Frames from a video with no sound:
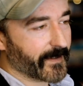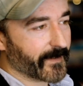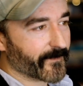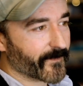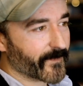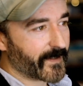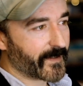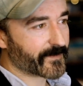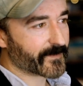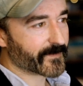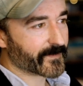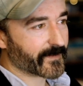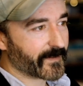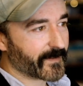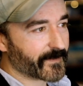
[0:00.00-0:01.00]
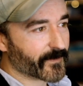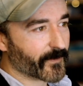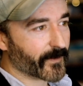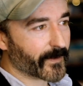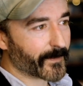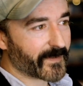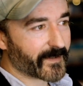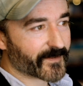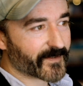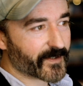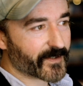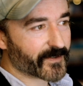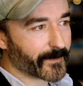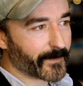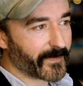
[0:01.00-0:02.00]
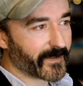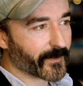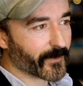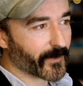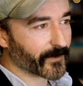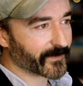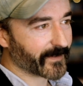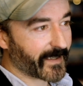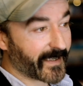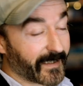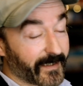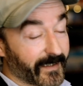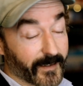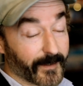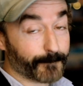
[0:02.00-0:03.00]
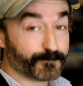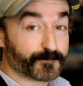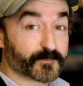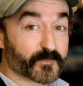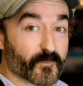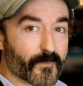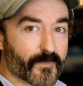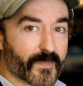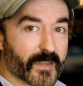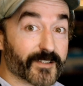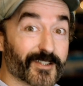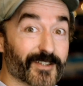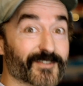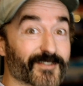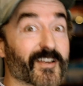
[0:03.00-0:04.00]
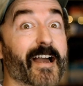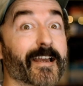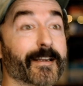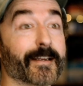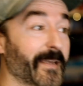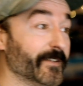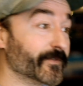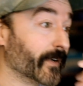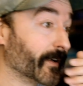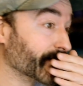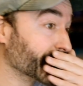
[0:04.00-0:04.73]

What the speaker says: This is going to be essentially be called a design matrix,